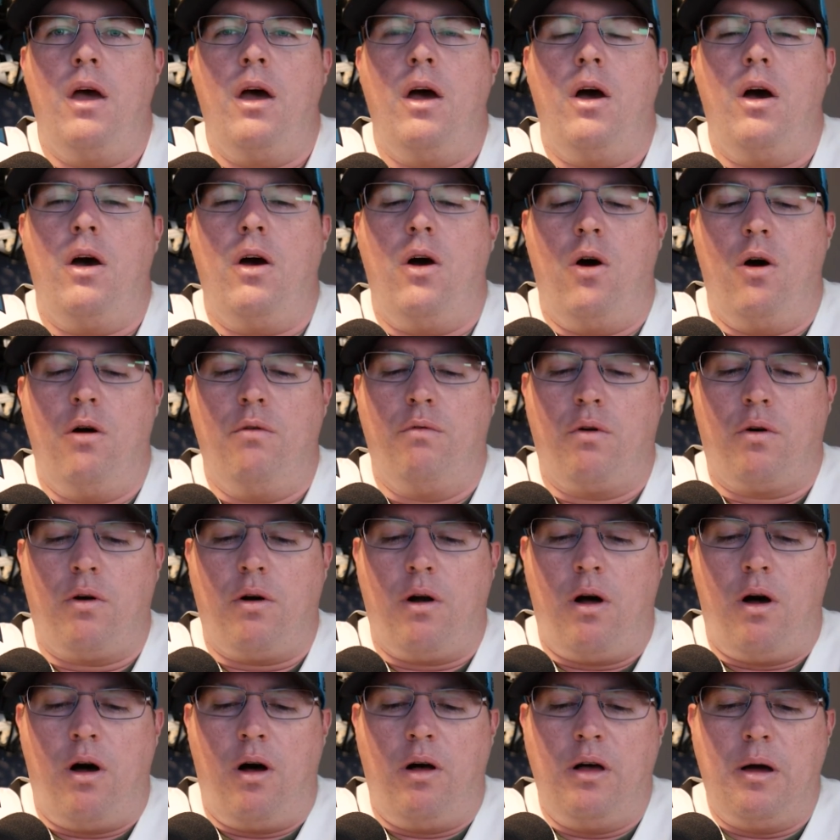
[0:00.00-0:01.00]

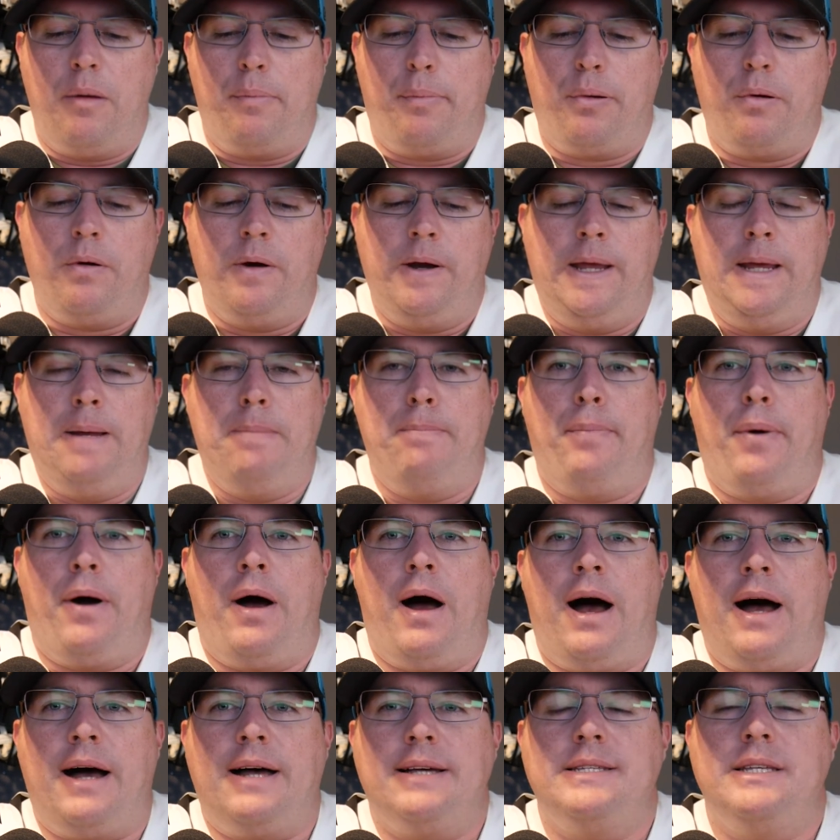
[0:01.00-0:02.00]
Overall, a pretty
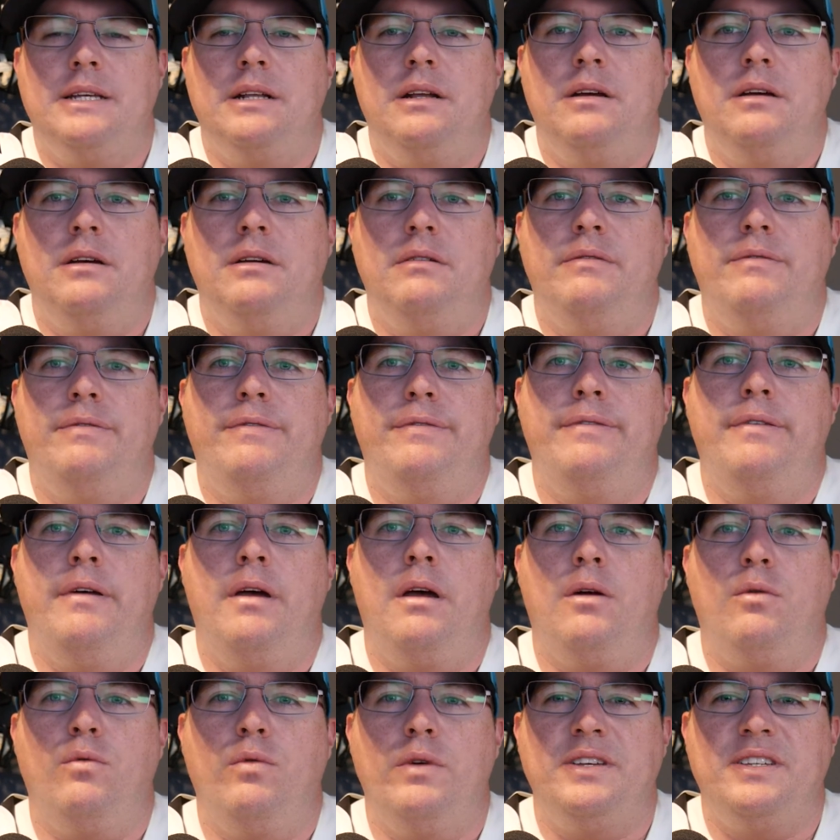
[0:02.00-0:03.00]
positive
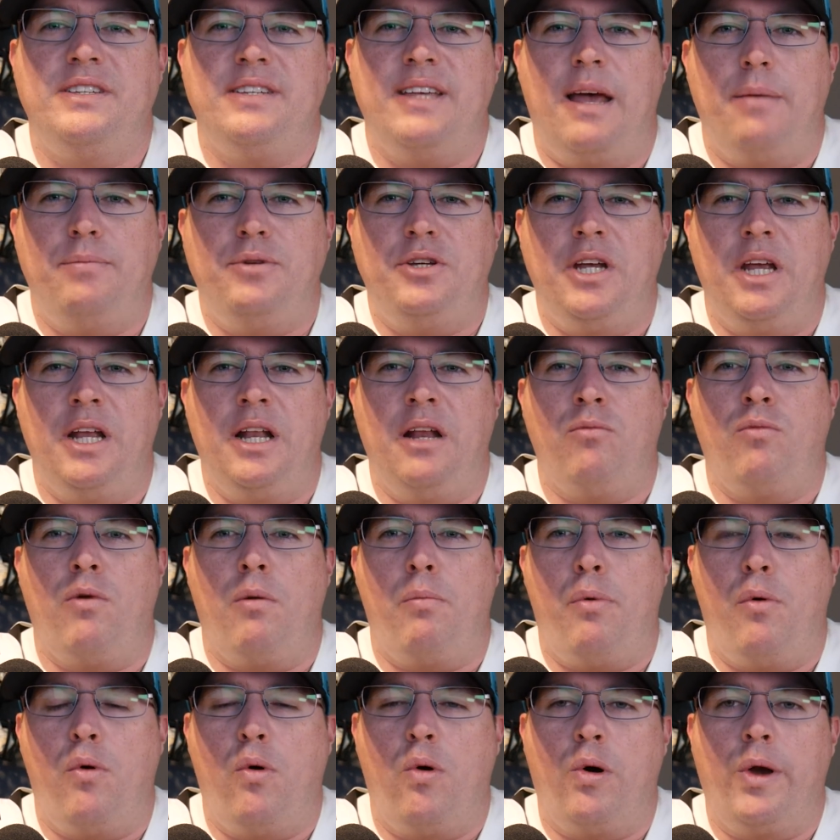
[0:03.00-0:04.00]
reception and
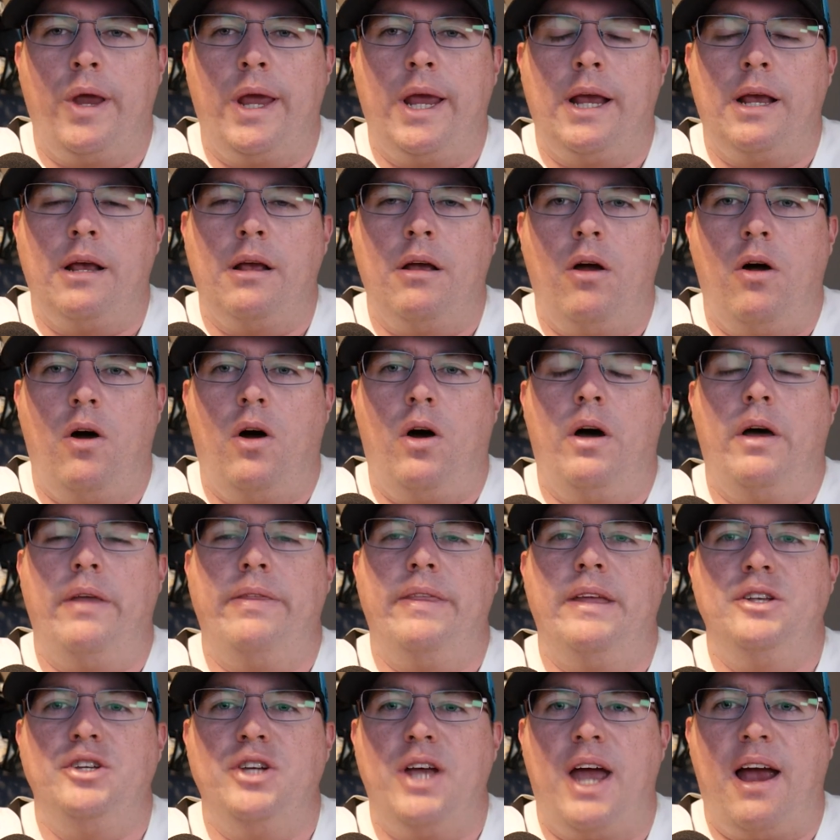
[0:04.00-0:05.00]
reporting on the
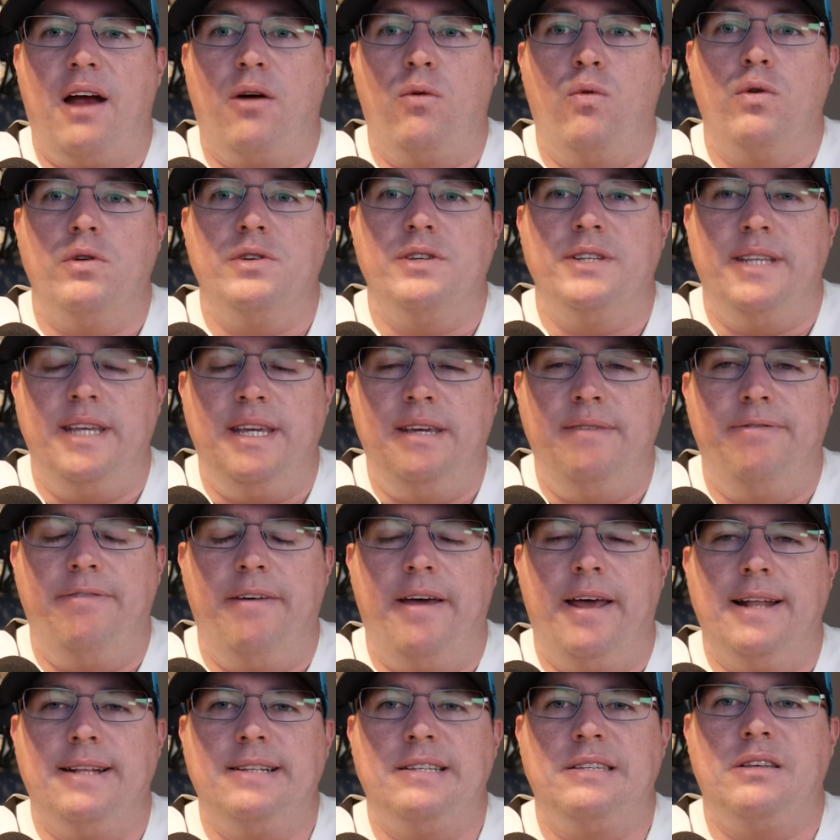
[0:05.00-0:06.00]
Jaguars defense.